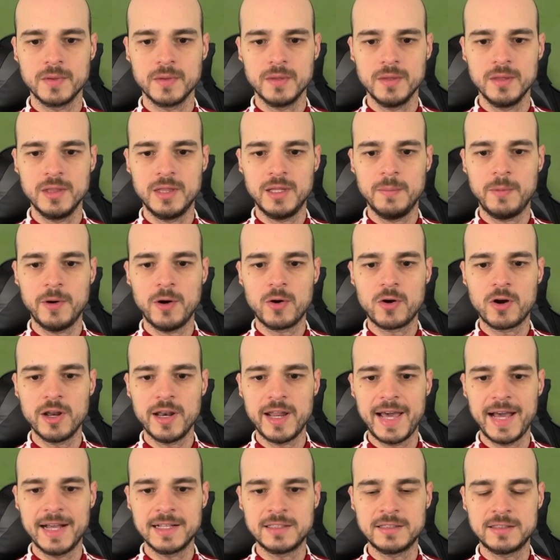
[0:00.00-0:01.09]
The ball
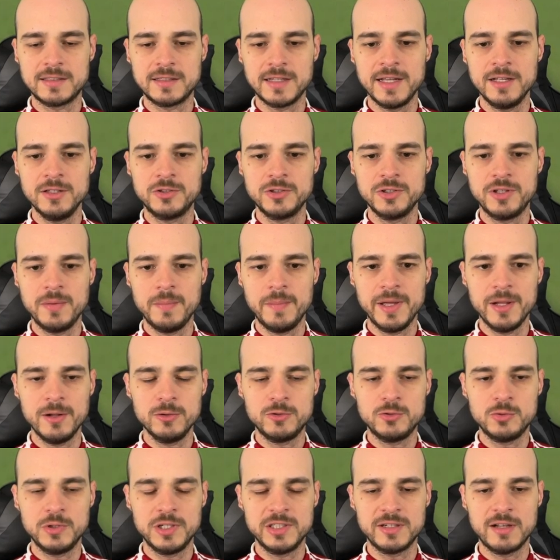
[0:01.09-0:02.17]
connects into the middle
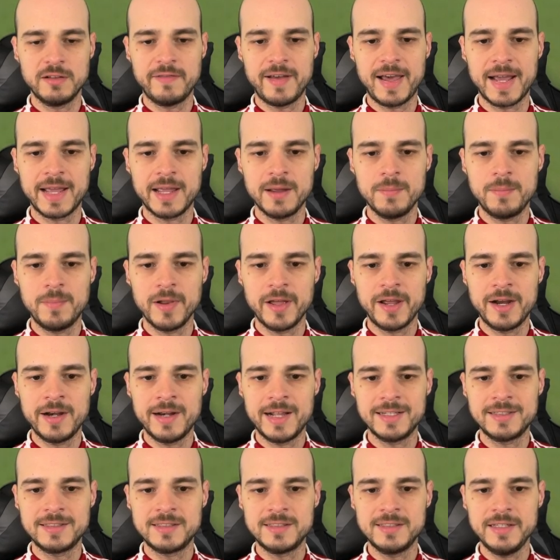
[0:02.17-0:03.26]
to a Slovakian player
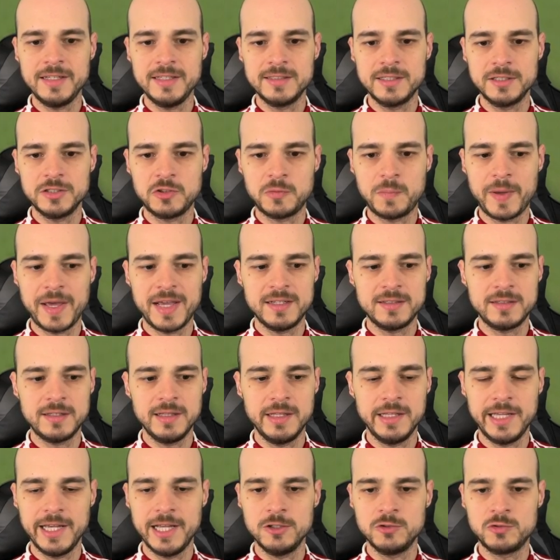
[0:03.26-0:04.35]
that sees the space in
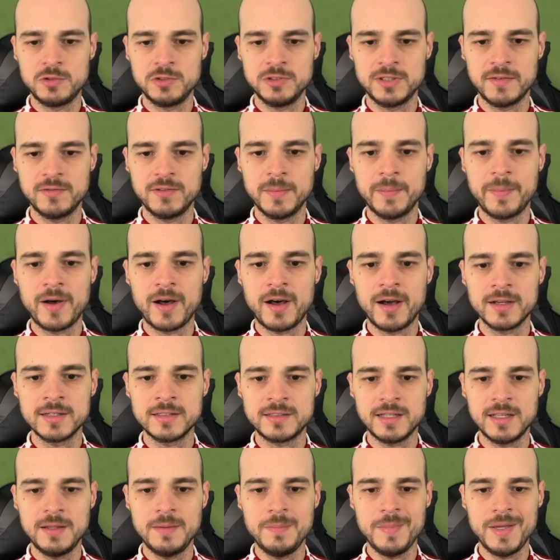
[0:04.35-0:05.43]
the entrance of the box
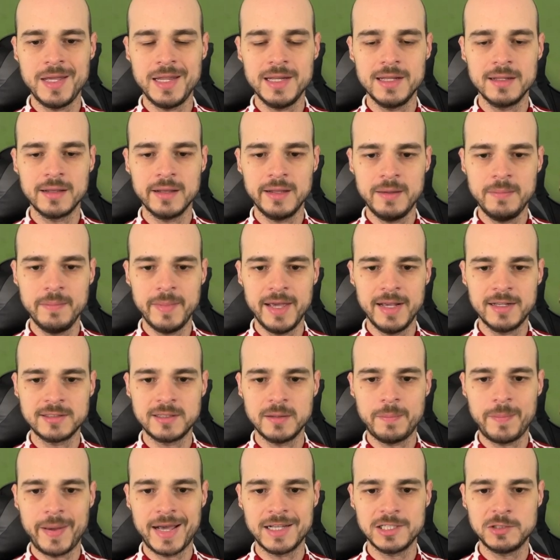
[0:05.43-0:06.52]
and immediately makes the
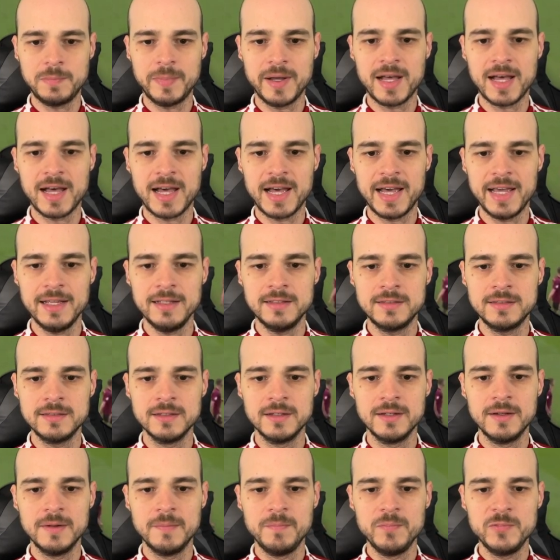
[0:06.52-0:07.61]
pass behind
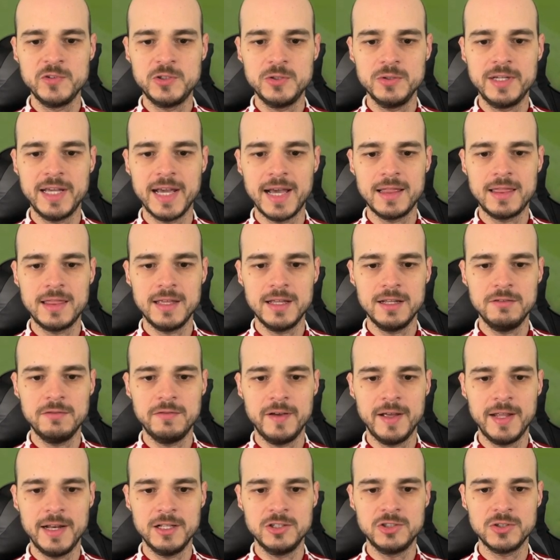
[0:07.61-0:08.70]
to get the
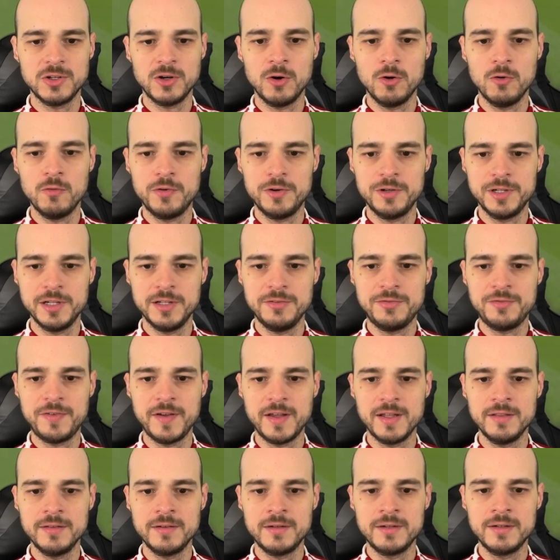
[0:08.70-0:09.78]
advantage over the
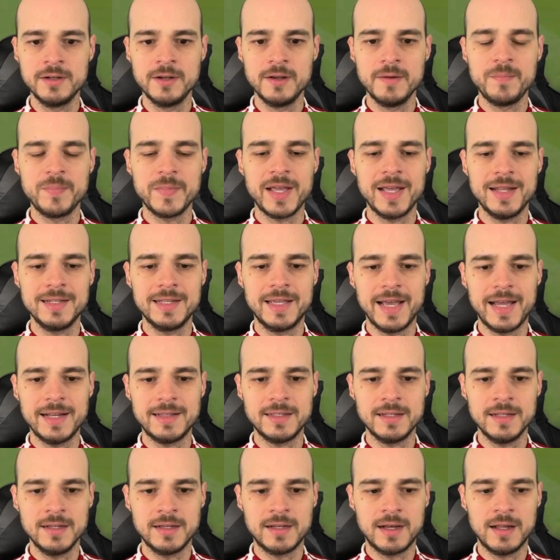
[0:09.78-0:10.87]
defender and get
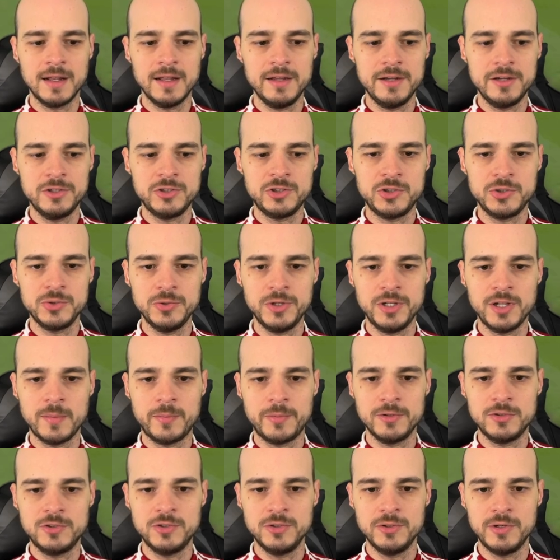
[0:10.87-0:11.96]
a clear shooting
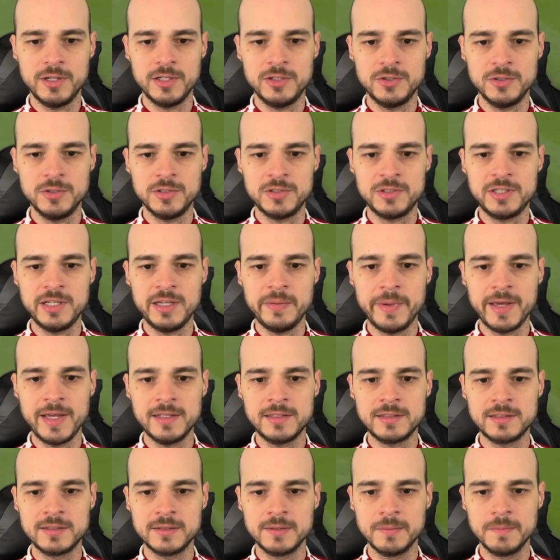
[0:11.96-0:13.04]
opportunity to his
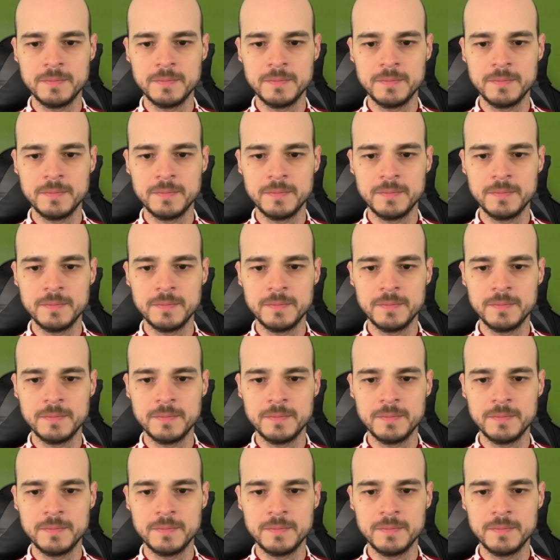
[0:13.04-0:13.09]
teammates.